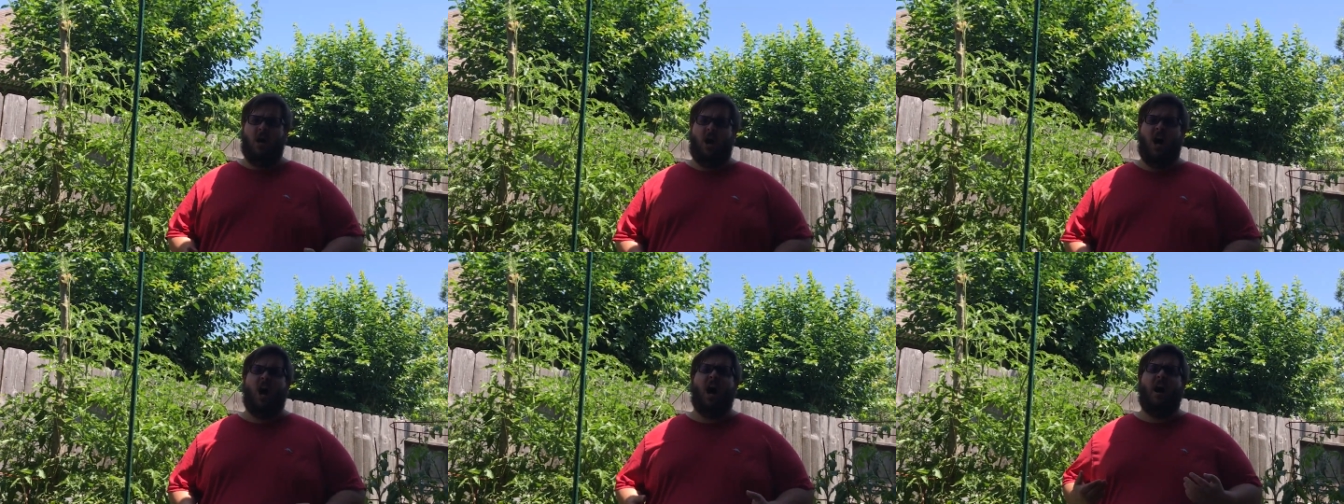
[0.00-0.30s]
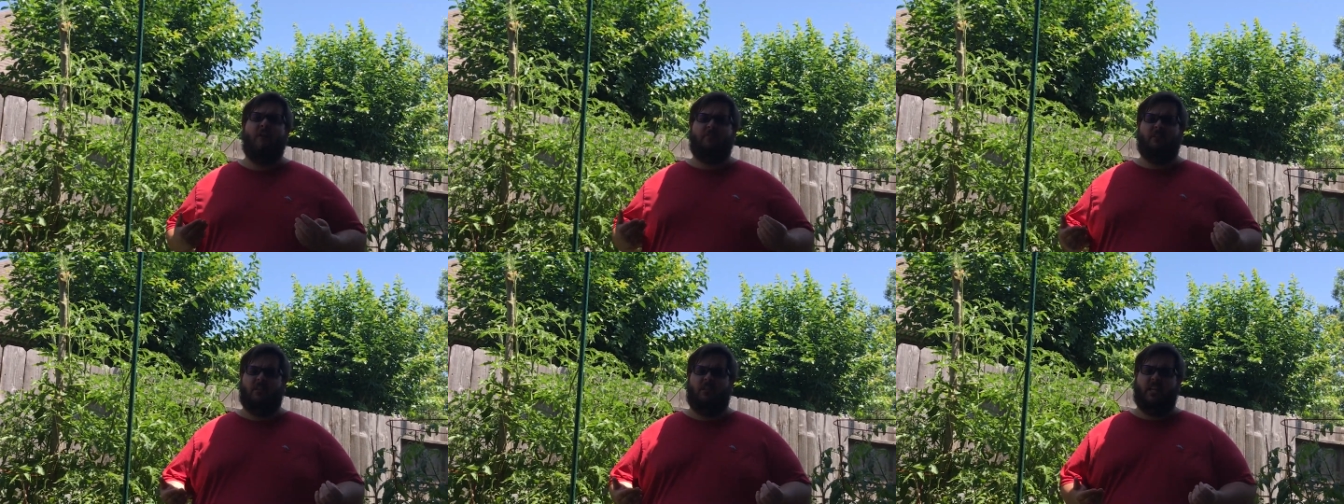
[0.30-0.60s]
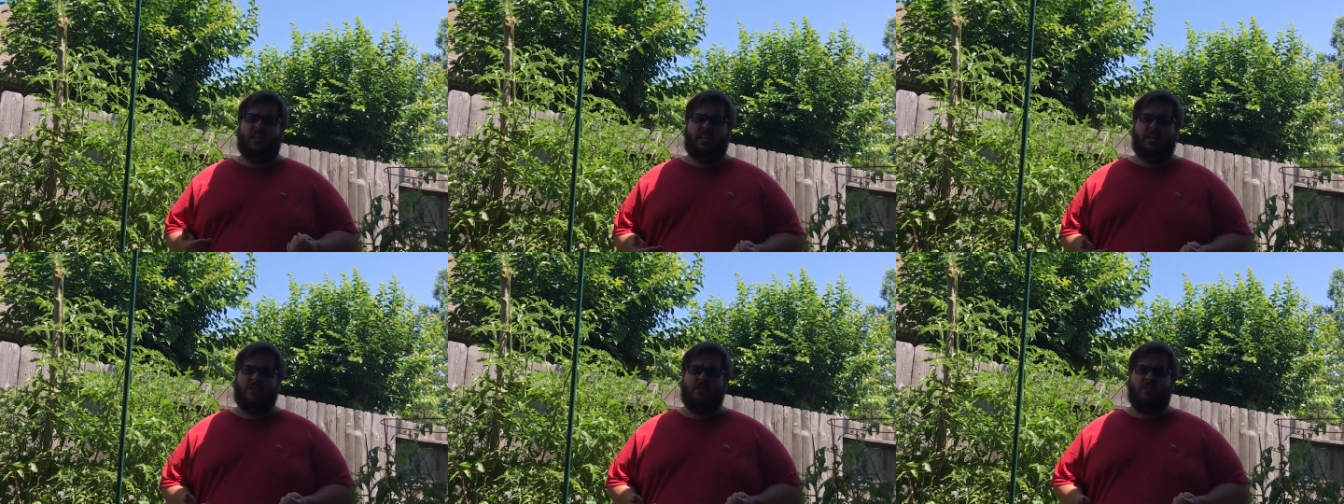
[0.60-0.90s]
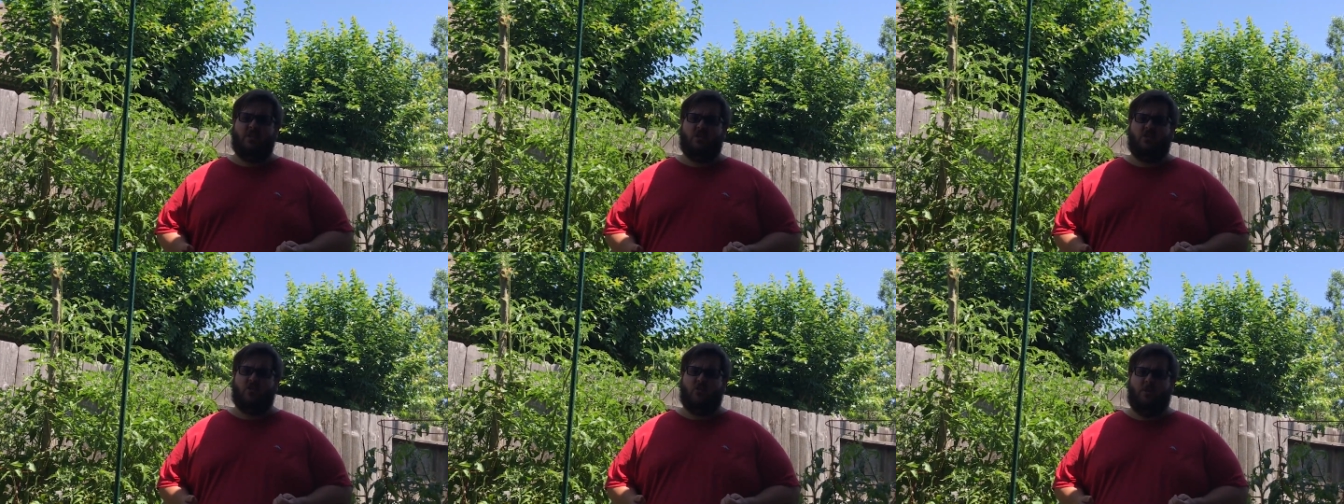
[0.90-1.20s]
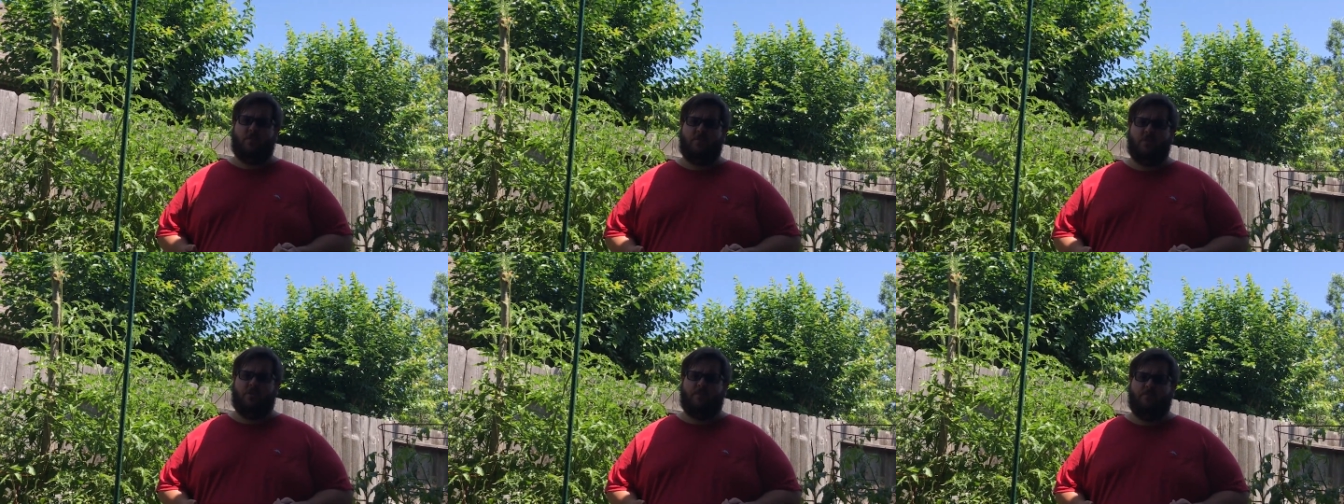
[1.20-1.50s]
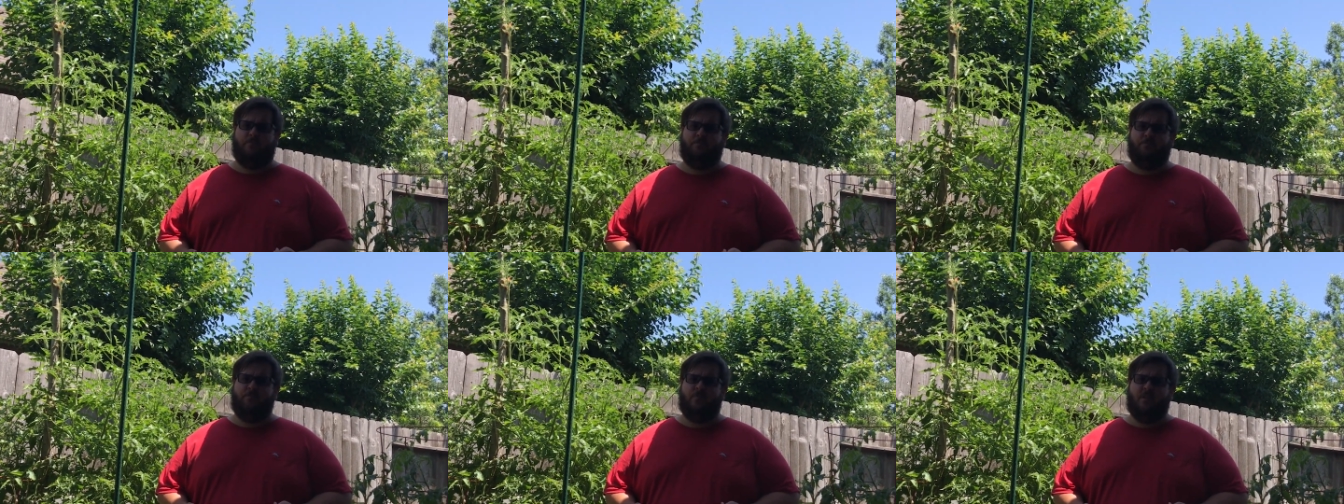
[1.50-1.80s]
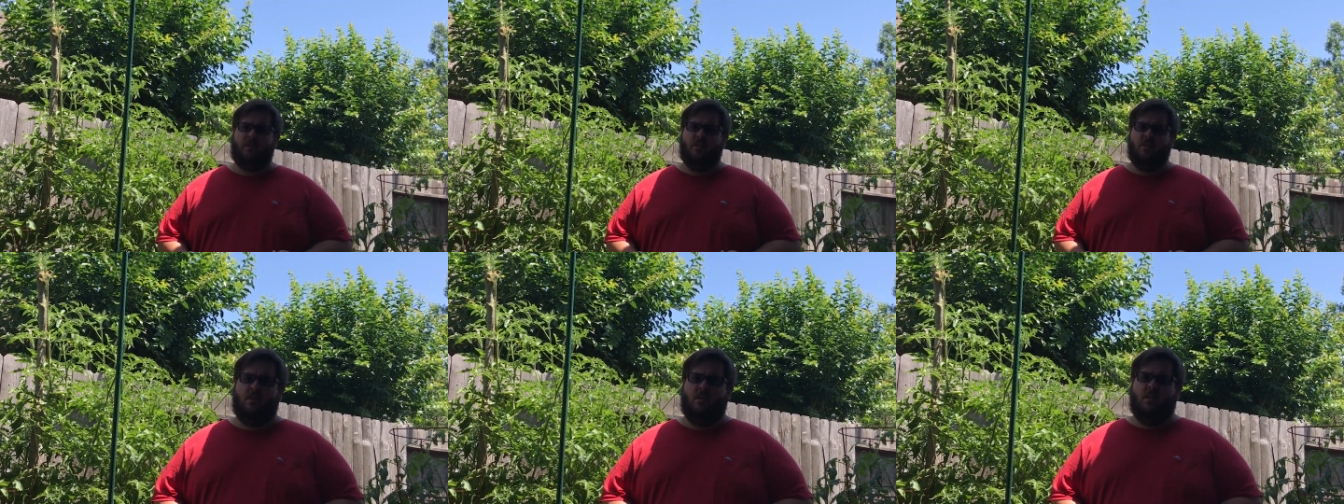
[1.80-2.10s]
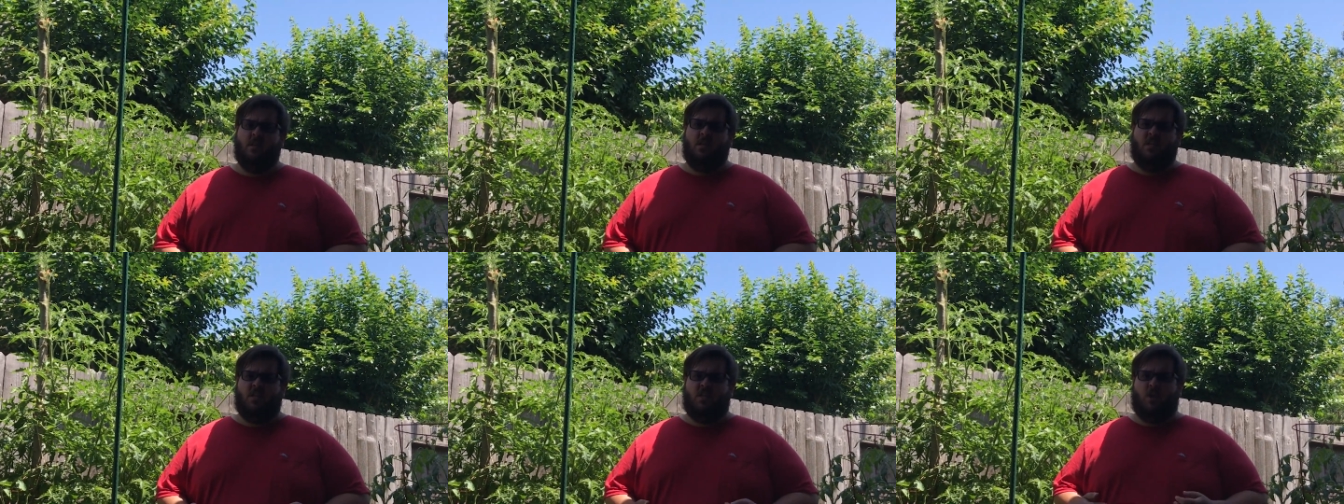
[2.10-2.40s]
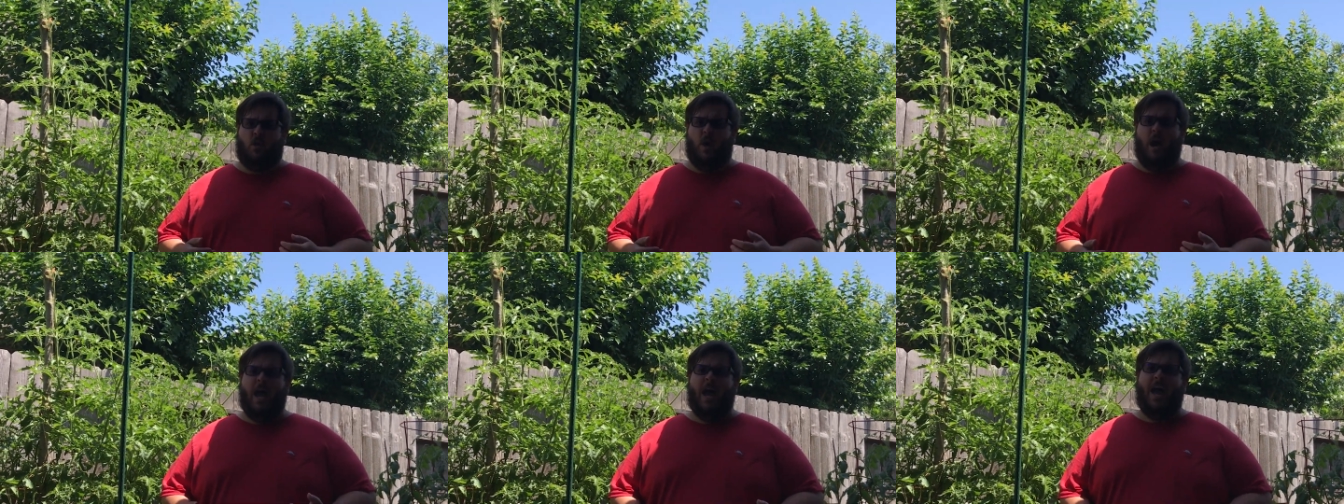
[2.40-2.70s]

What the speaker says: I'll have a link in the description. So I